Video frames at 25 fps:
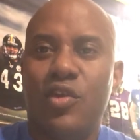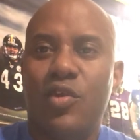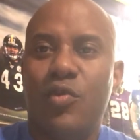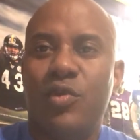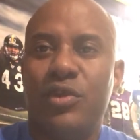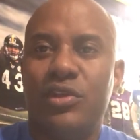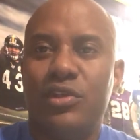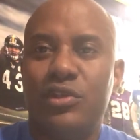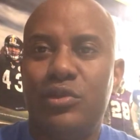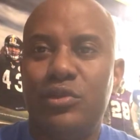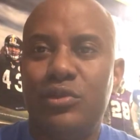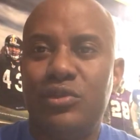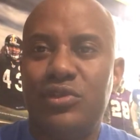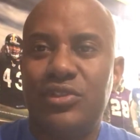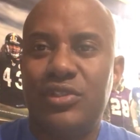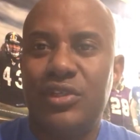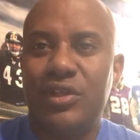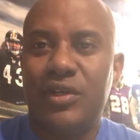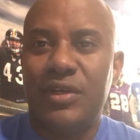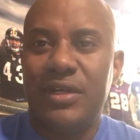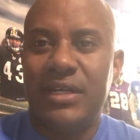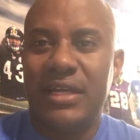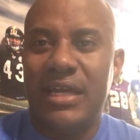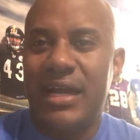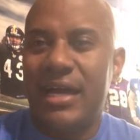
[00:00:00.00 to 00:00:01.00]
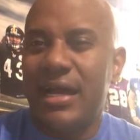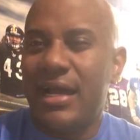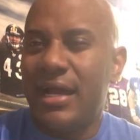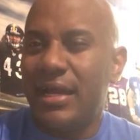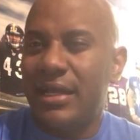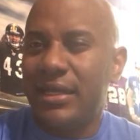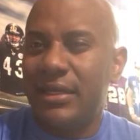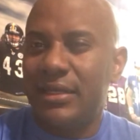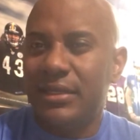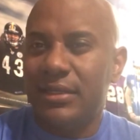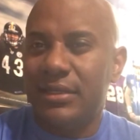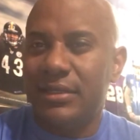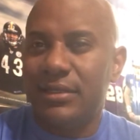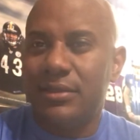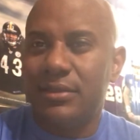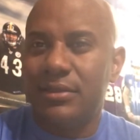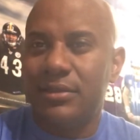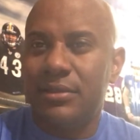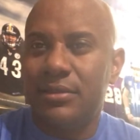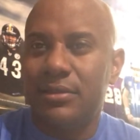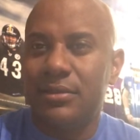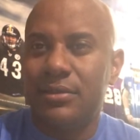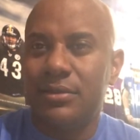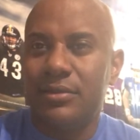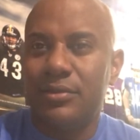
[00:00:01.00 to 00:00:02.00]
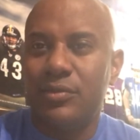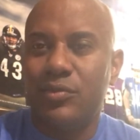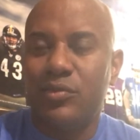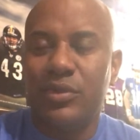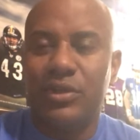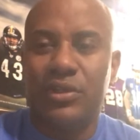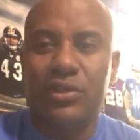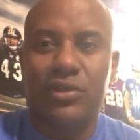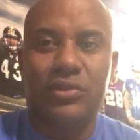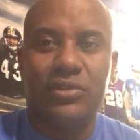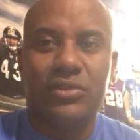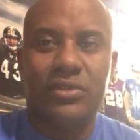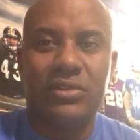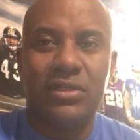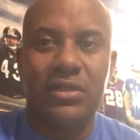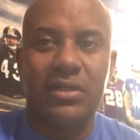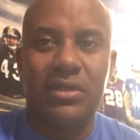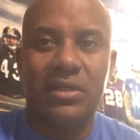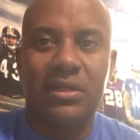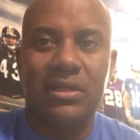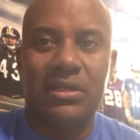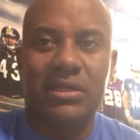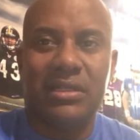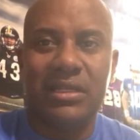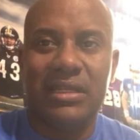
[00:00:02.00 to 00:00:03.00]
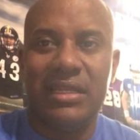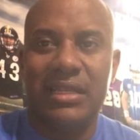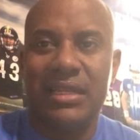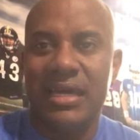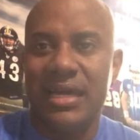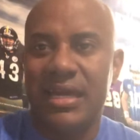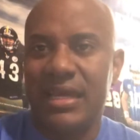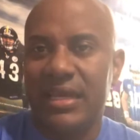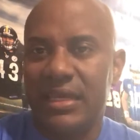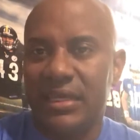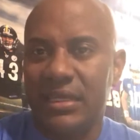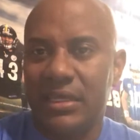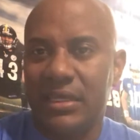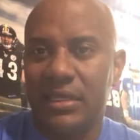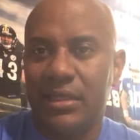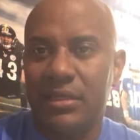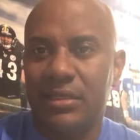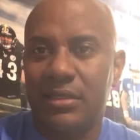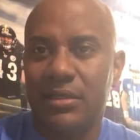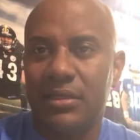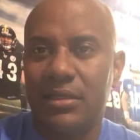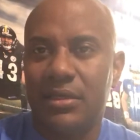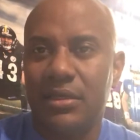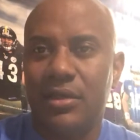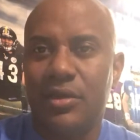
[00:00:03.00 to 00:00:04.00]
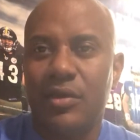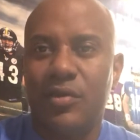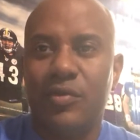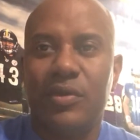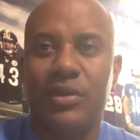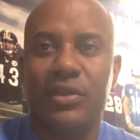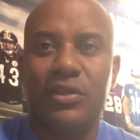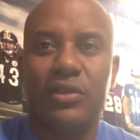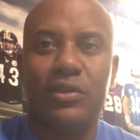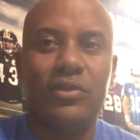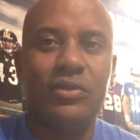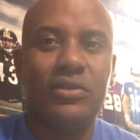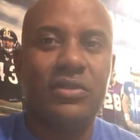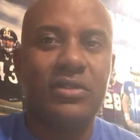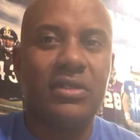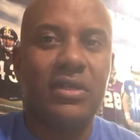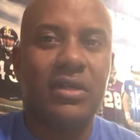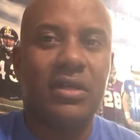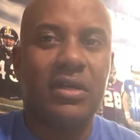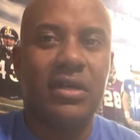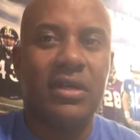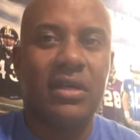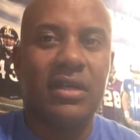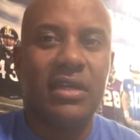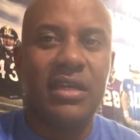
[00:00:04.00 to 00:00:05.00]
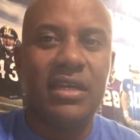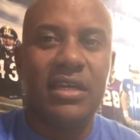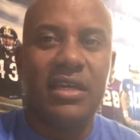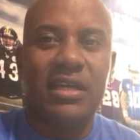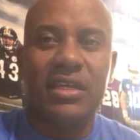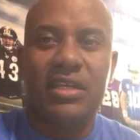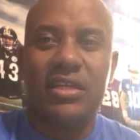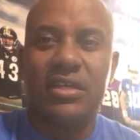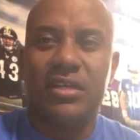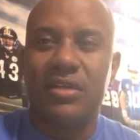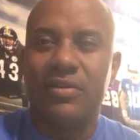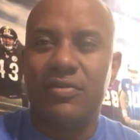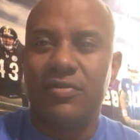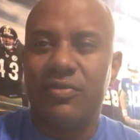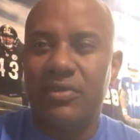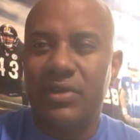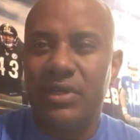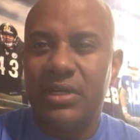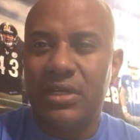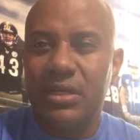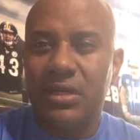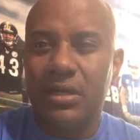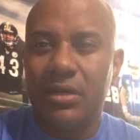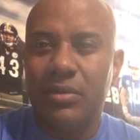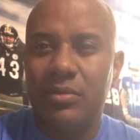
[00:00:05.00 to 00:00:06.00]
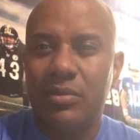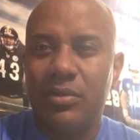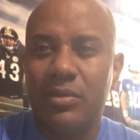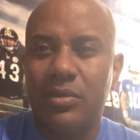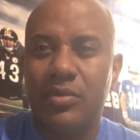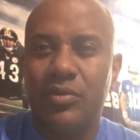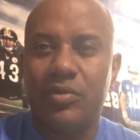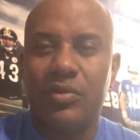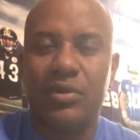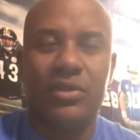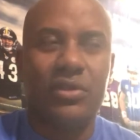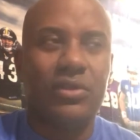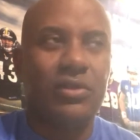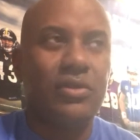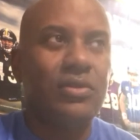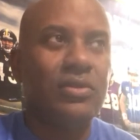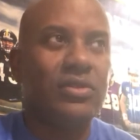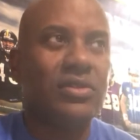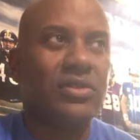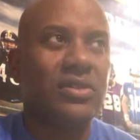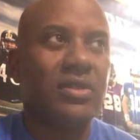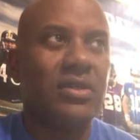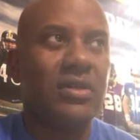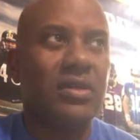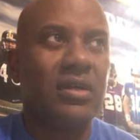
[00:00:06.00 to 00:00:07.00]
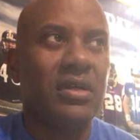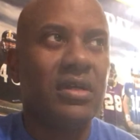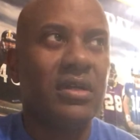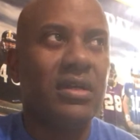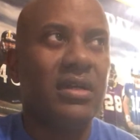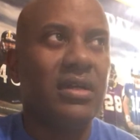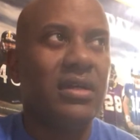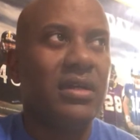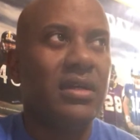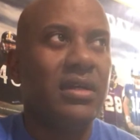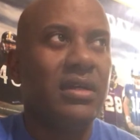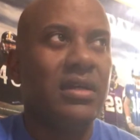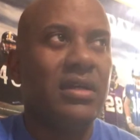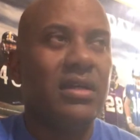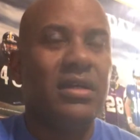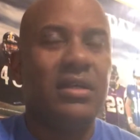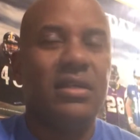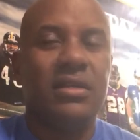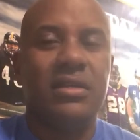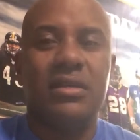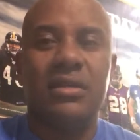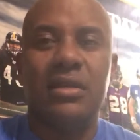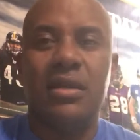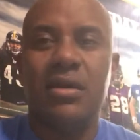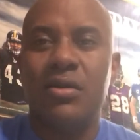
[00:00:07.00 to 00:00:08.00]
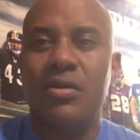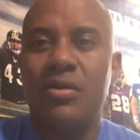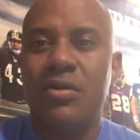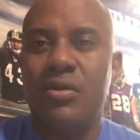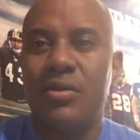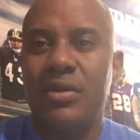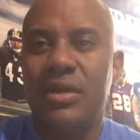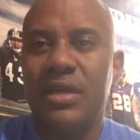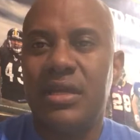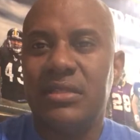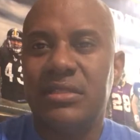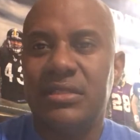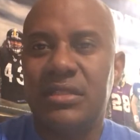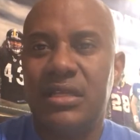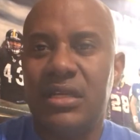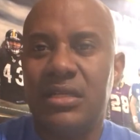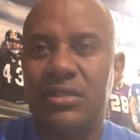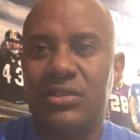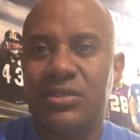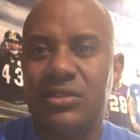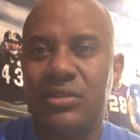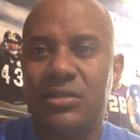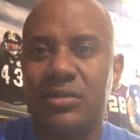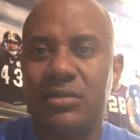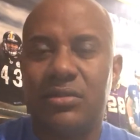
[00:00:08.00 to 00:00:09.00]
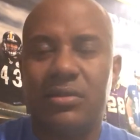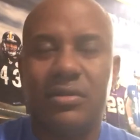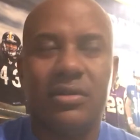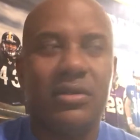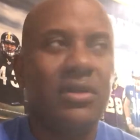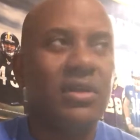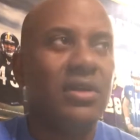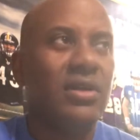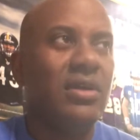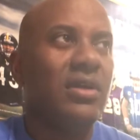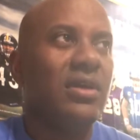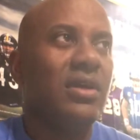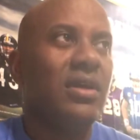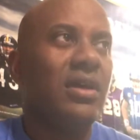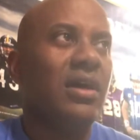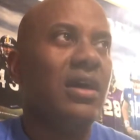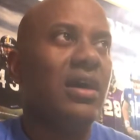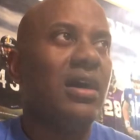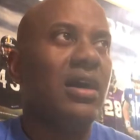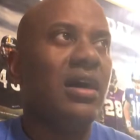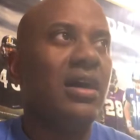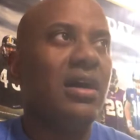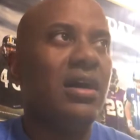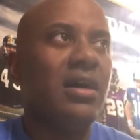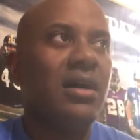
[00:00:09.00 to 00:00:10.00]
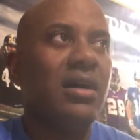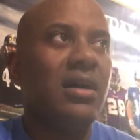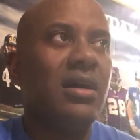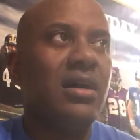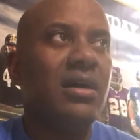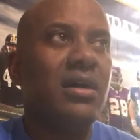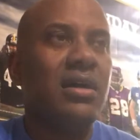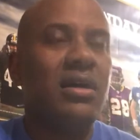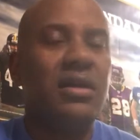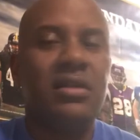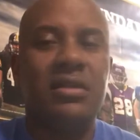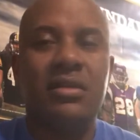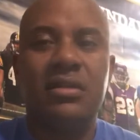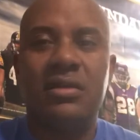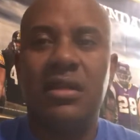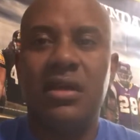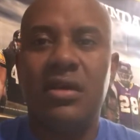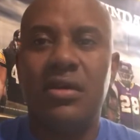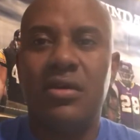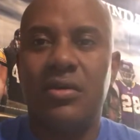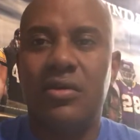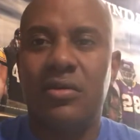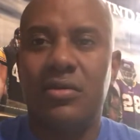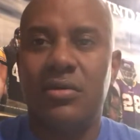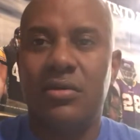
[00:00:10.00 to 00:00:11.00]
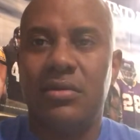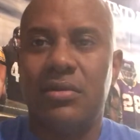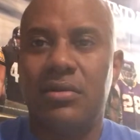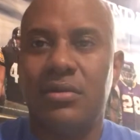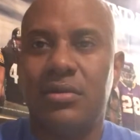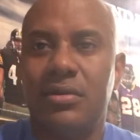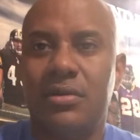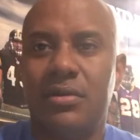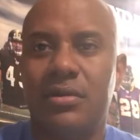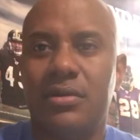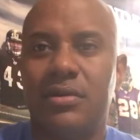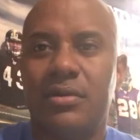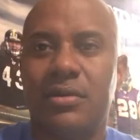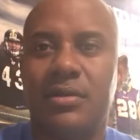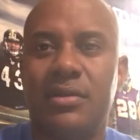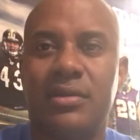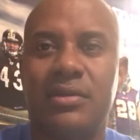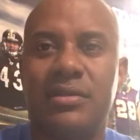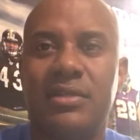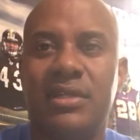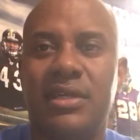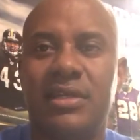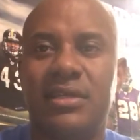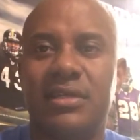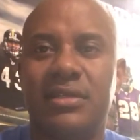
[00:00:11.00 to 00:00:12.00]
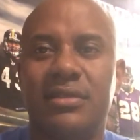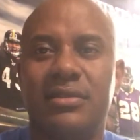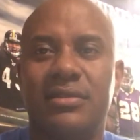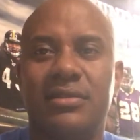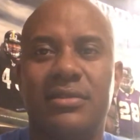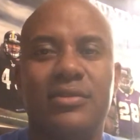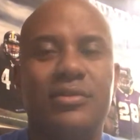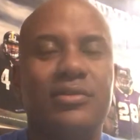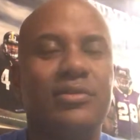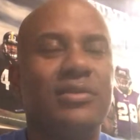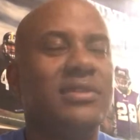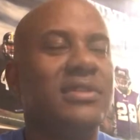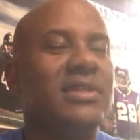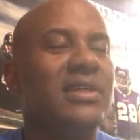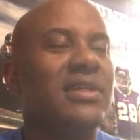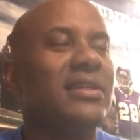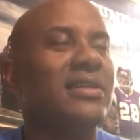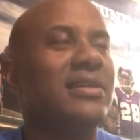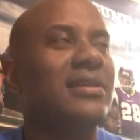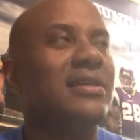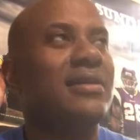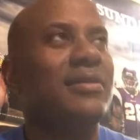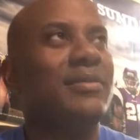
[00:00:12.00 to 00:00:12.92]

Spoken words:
When you start hiding, when you start lying, when you start covering up, when you start, "No, that's not true. No." Like, who's that?